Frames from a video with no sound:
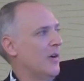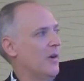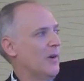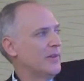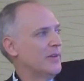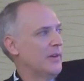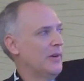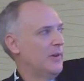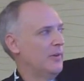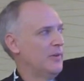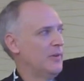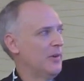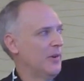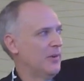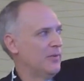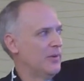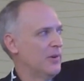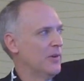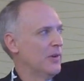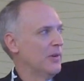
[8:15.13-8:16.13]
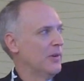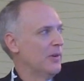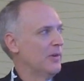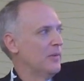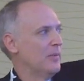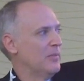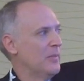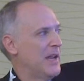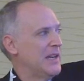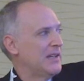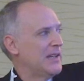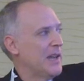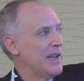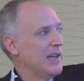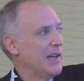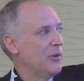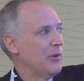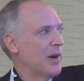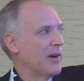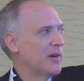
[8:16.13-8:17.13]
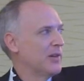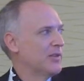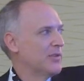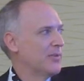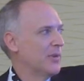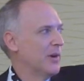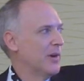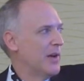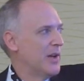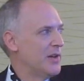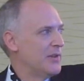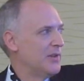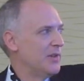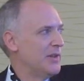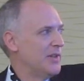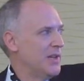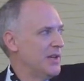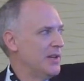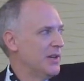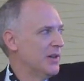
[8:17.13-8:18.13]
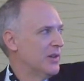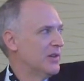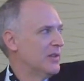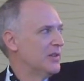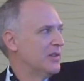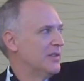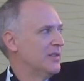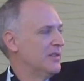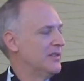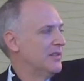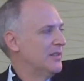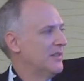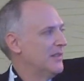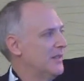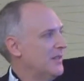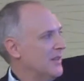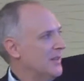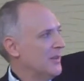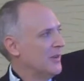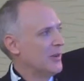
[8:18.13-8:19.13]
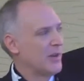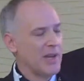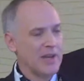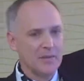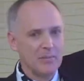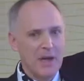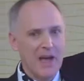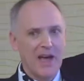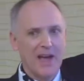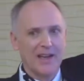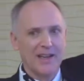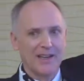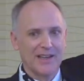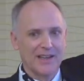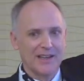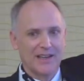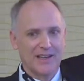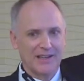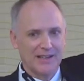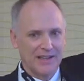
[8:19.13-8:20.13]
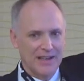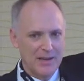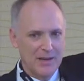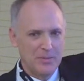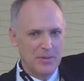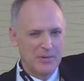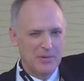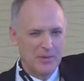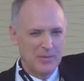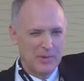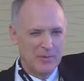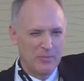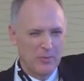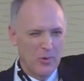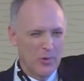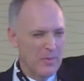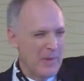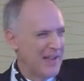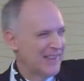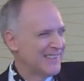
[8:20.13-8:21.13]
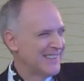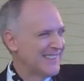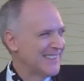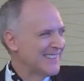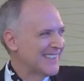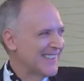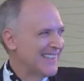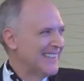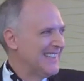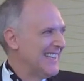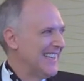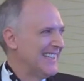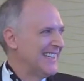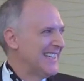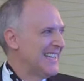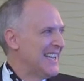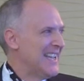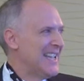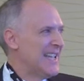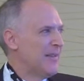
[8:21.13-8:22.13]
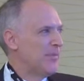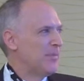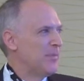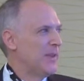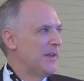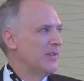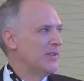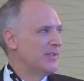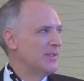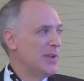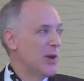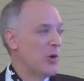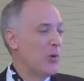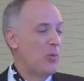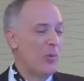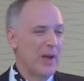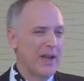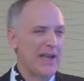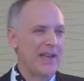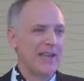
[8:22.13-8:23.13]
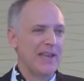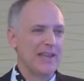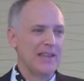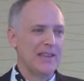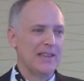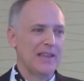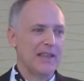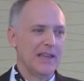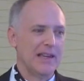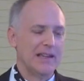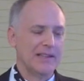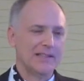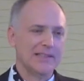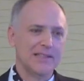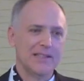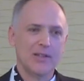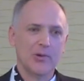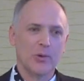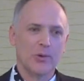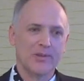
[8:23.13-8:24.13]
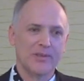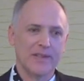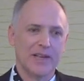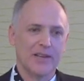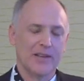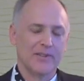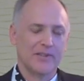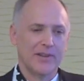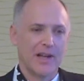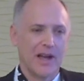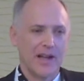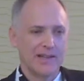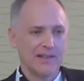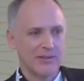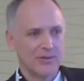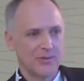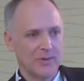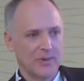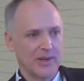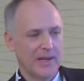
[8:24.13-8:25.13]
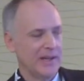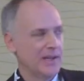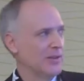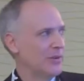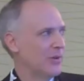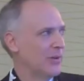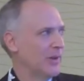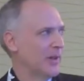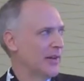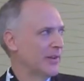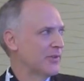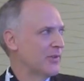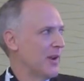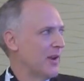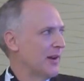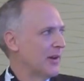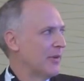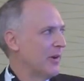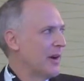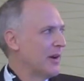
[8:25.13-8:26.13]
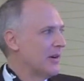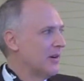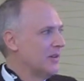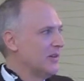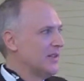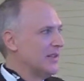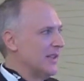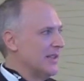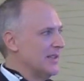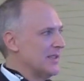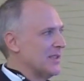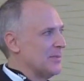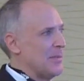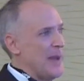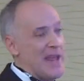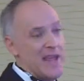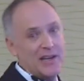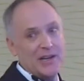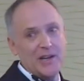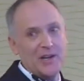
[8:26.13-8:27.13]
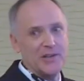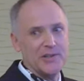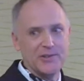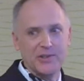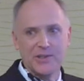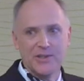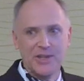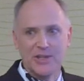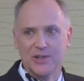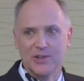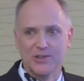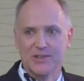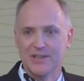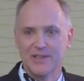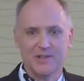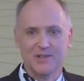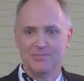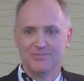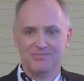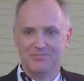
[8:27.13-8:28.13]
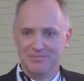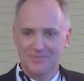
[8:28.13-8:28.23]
Also, you know, if you're maintaining records for 100 years, looking back and keeping them in formats, and it's like, it, there's no way that a single set of guidance relating to electronic records can span 100 years. It,